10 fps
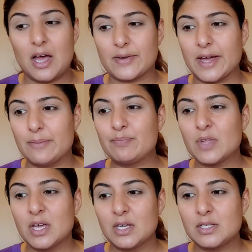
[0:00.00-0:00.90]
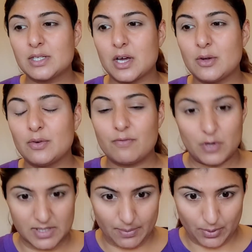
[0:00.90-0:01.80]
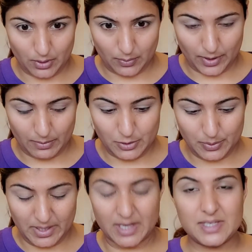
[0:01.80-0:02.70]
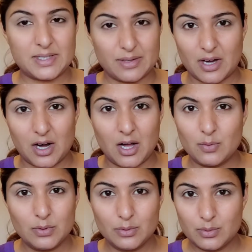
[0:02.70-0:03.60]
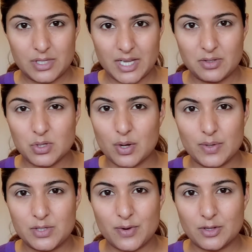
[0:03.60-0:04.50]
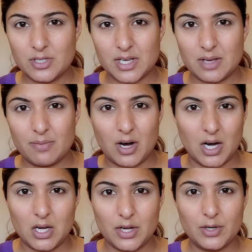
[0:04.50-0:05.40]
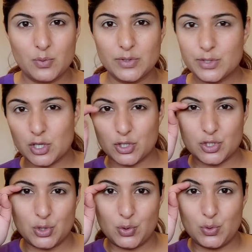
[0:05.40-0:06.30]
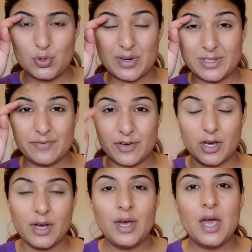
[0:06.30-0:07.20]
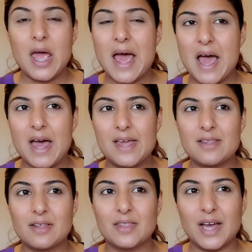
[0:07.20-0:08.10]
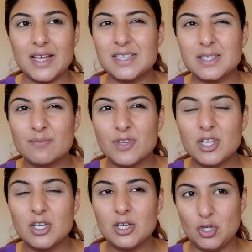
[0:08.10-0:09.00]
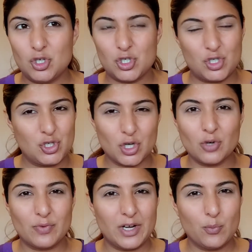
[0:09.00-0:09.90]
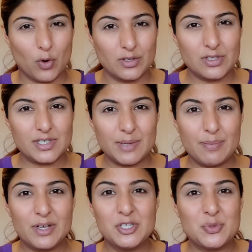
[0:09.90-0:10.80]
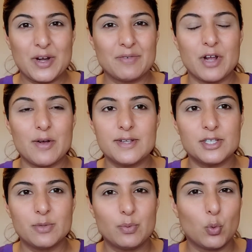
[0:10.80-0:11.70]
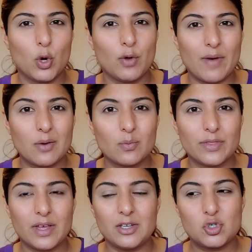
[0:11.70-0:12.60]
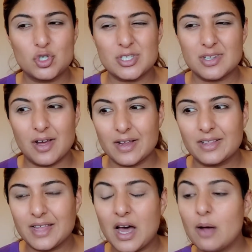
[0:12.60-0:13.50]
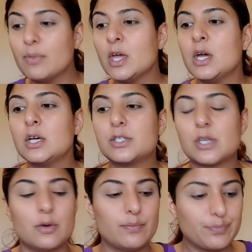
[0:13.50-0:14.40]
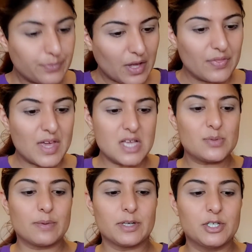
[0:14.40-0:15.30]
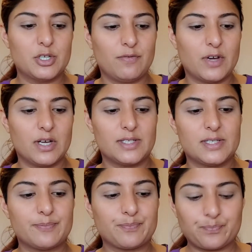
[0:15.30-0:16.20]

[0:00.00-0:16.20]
Okay, so for example, when I'm doing this, I will tend to notice throughout the day my eyeliner will start to transfer, and that is something you just don't really want, because you won't even notice and you'll be walking around with it just like that. So that is what I'm going to do first.